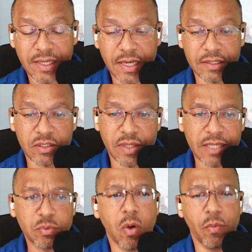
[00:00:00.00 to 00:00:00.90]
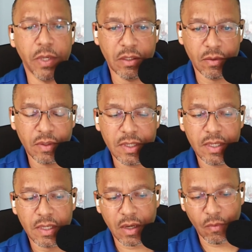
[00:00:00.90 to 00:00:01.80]
So that's what we do.
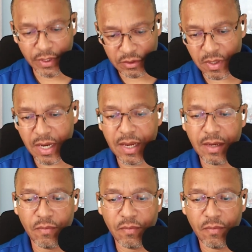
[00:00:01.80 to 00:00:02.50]
We train,